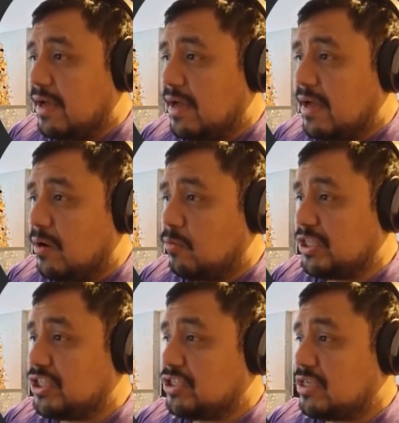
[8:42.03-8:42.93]

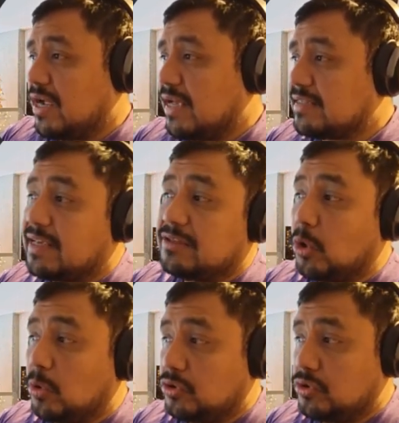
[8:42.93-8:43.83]
which, as I
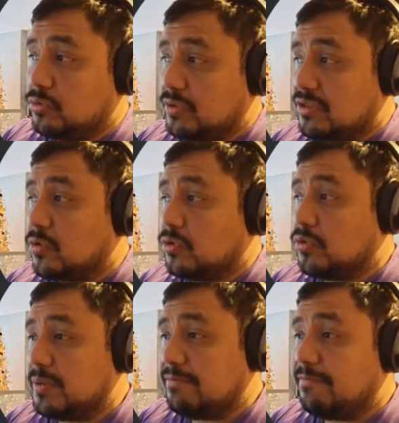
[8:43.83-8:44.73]
told you, it's going to be
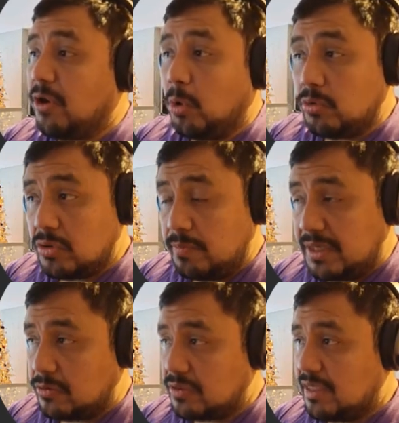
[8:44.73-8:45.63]
float
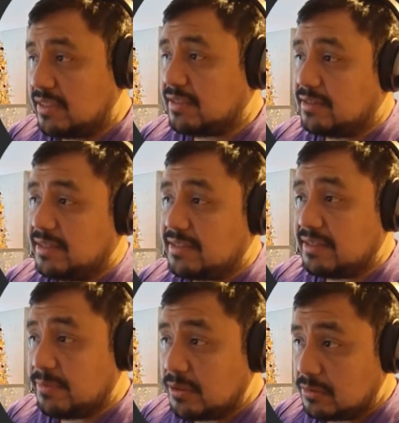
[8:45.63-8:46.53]
because it's a
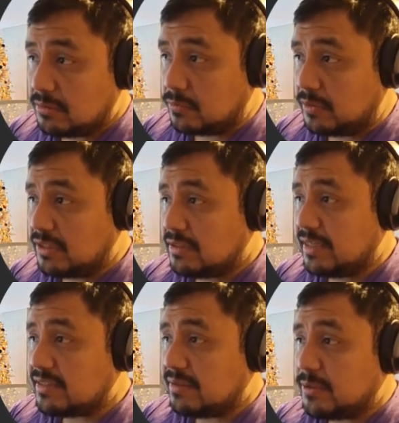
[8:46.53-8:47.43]
decimal. We need
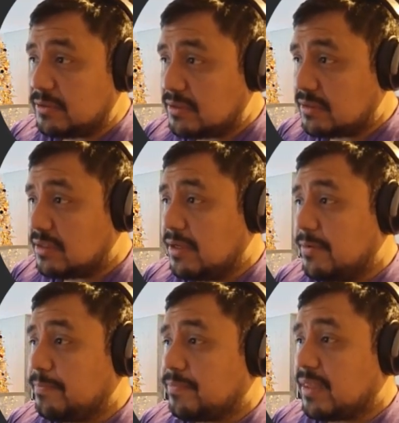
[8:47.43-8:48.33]
decimals.
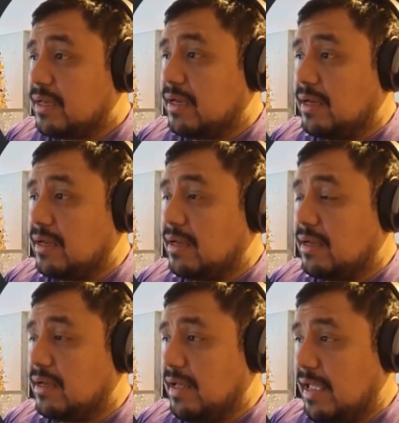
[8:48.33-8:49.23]

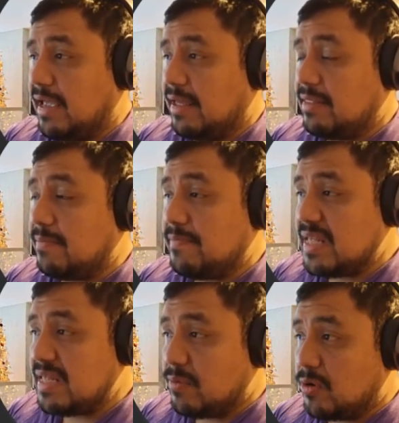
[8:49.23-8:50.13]
And the
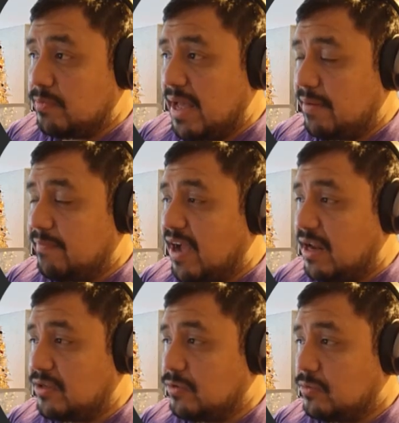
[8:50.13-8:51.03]
minimum
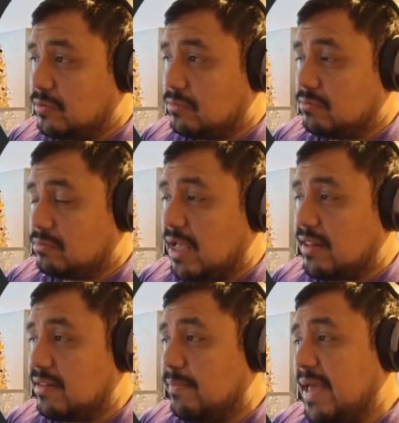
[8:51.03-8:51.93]
value and the
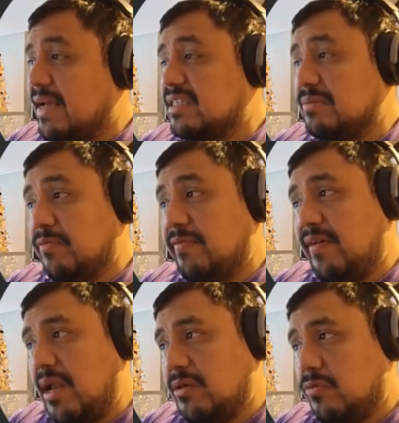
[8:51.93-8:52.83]
maximum
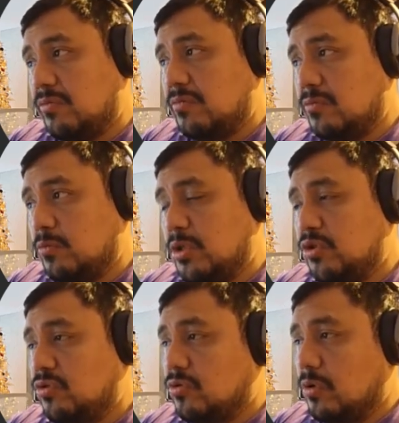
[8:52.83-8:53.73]
value, which
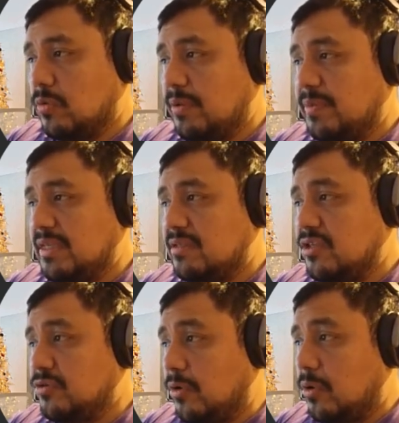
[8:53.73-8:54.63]
will be
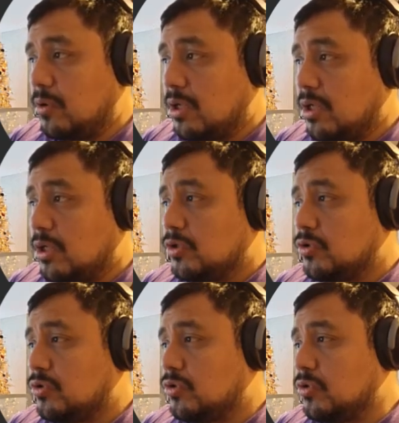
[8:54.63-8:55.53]
0
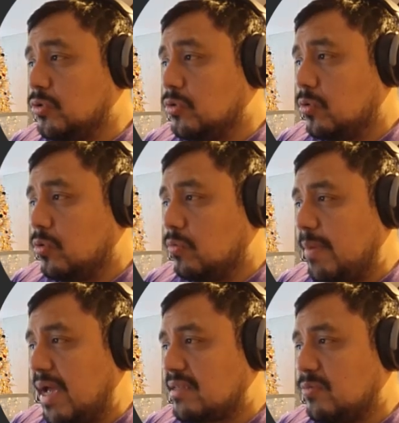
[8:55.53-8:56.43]
to
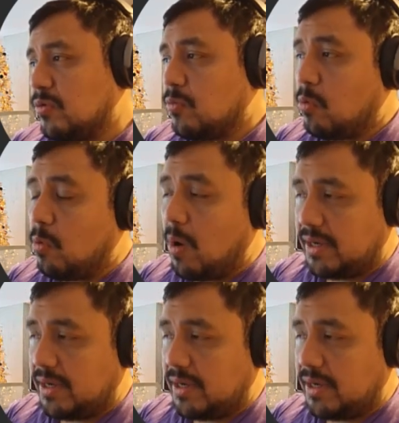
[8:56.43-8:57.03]
maximum 1.